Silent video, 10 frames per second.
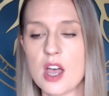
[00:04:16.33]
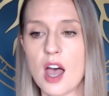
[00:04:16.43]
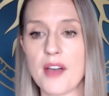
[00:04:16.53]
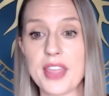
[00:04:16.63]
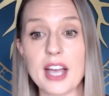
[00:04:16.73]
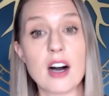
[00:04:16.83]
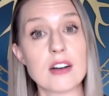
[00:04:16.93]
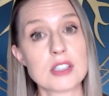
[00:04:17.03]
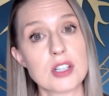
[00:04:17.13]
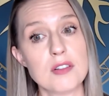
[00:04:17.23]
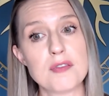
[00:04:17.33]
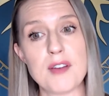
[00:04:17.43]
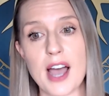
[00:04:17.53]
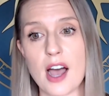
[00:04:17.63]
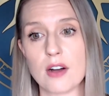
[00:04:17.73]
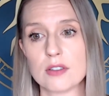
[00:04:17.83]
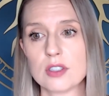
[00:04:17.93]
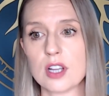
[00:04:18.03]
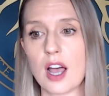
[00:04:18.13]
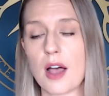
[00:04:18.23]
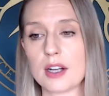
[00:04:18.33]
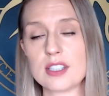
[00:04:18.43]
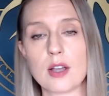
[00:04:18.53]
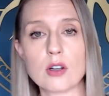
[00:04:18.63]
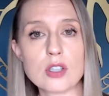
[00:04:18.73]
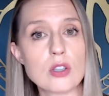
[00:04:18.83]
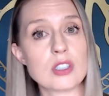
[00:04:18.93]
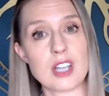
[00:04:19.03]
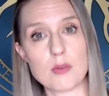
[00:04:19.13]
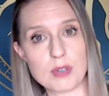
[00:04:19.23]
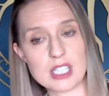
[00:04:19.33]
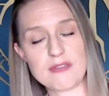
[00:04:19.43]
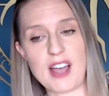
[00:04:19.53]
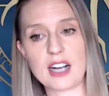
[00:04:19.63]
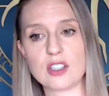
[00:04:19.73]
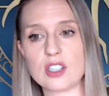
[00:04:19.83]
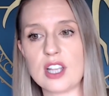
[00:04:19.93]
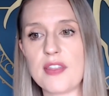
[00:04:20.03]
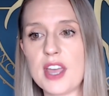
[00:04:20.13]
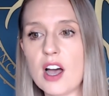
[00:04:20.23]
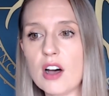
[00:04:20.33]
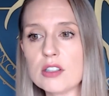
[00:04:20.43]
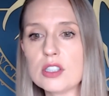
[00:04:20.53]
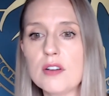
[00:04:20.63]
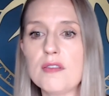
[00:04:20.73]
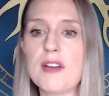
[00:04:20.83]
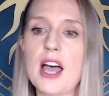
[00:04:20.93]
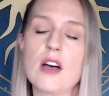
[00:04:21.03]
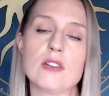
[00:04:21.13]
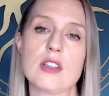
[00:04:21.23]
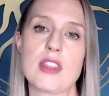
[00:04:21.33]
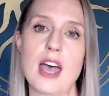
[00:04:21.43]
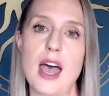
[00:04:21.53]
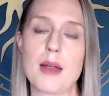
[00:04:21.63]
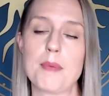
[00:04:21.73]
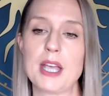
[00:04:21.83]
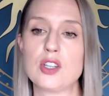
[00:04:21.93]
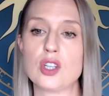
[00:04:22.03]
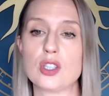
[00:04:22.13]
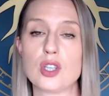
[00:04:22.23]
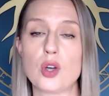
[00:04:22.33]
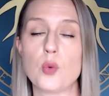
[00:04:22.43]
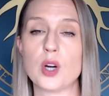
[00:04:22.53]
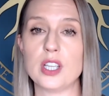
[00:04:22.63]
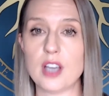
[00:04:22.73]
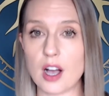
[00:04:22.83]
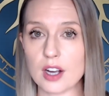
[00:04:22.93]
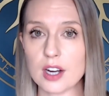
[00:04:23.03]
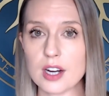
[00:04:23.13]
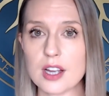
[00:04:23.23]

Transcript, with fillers: They also found, because uh, they also looked at risk factors, and they also found that patients who were younger,